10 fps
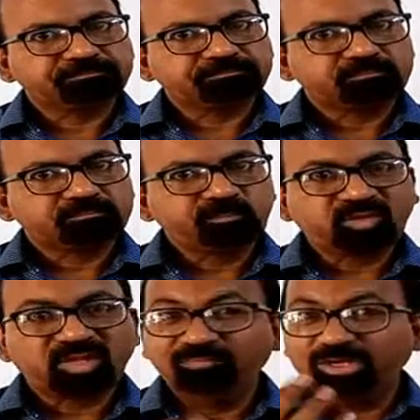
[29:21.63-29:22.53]

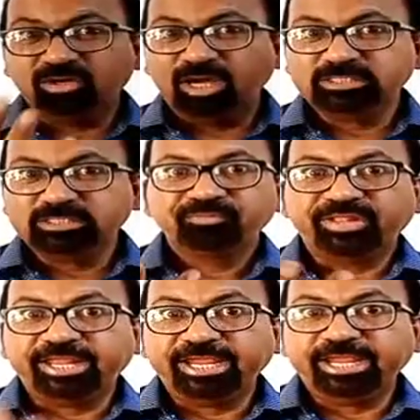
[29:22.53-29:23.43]
because they
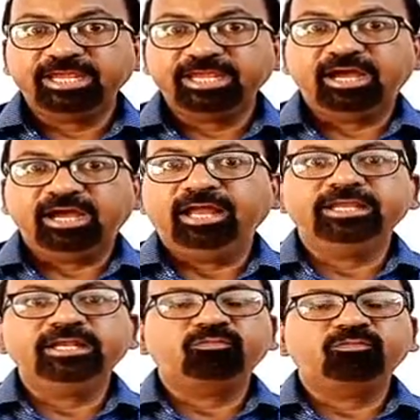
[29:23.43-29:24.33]
are in a
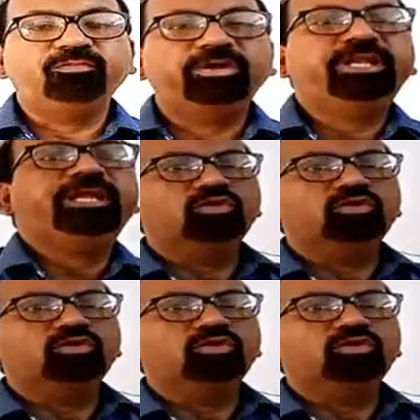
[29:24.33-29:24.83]
very huge